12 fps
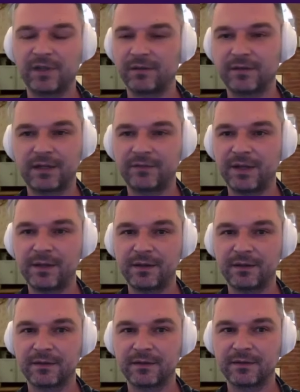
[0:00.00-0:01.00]
Like, that's
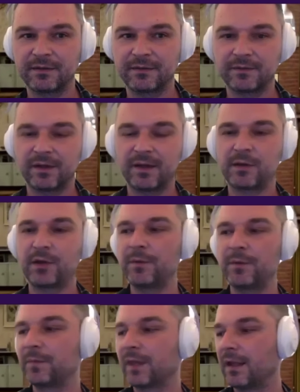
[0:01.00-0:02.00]
it. Right?
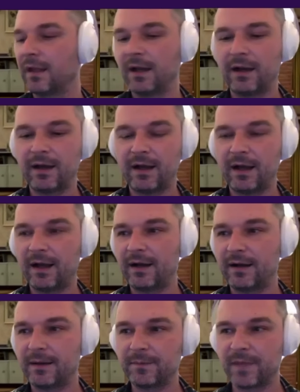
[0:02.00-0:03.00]
So
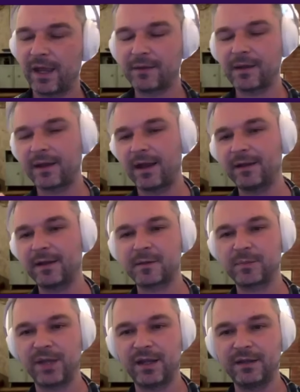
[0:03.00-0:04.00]
as I kind of
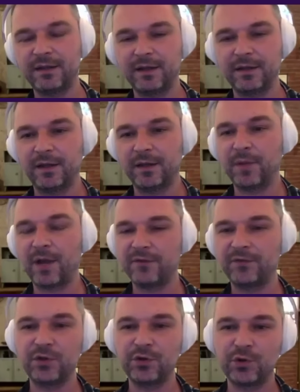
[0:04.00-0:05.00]
explained in my
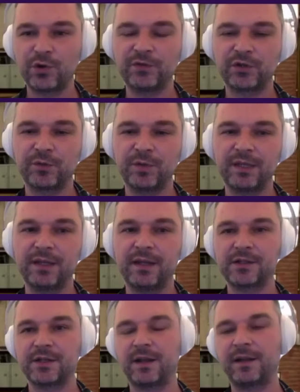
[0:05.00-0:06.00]
view of
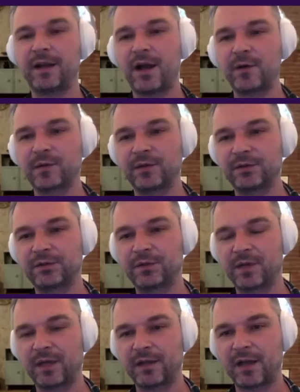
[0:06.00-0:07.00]
documentation and how to
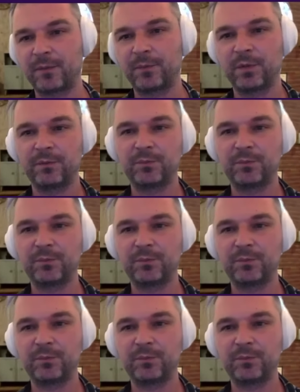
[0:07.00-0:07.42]
set up